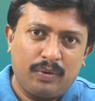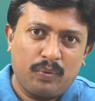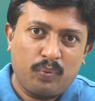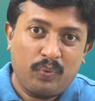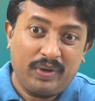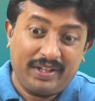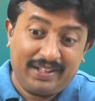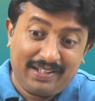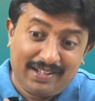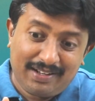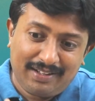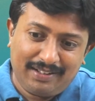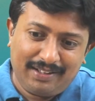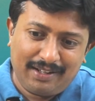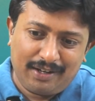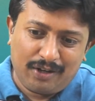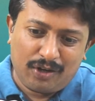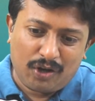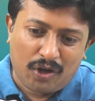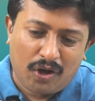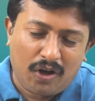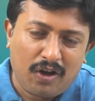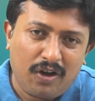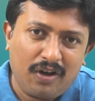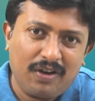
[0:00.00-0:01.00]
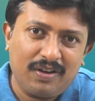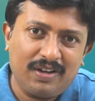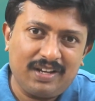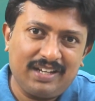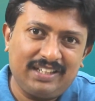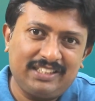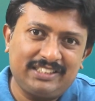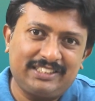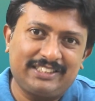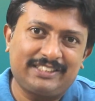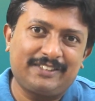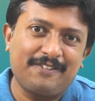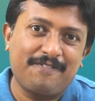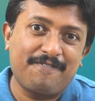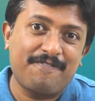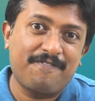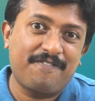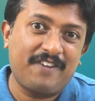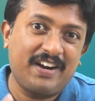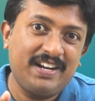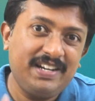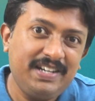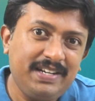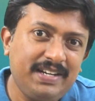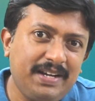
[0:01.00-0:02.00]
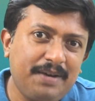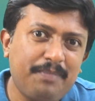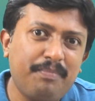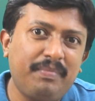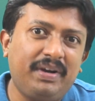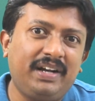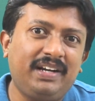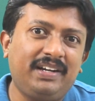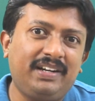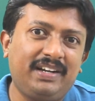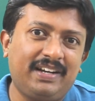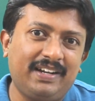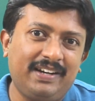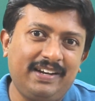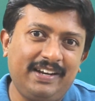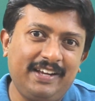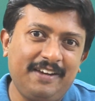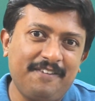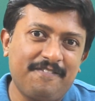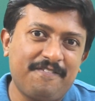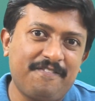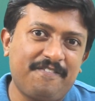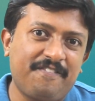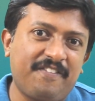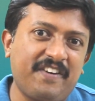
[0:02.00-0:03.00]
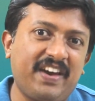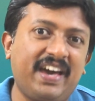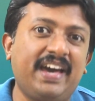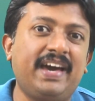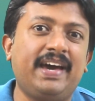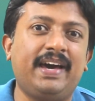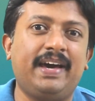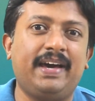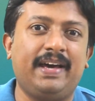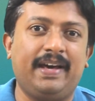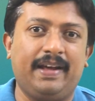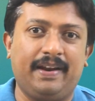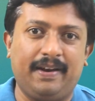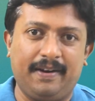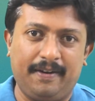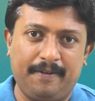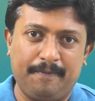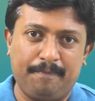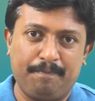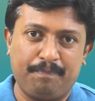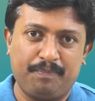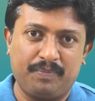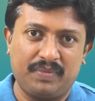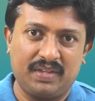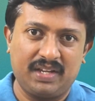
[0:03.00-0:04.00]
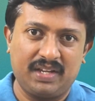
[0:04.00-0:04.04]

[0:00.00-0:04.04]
whether the law is fundamentally fair.